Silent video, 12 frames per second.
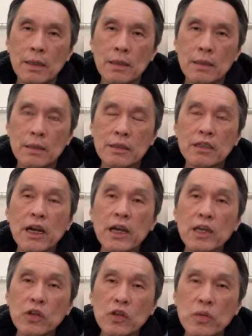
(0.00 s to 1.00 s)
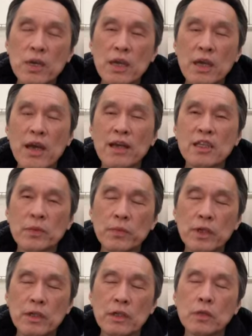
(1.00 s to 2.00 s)
trying to be
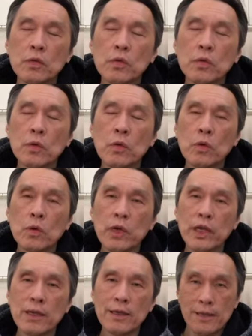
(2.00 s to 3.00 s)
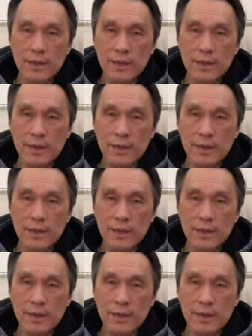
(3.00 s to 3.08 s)
expert too quickly.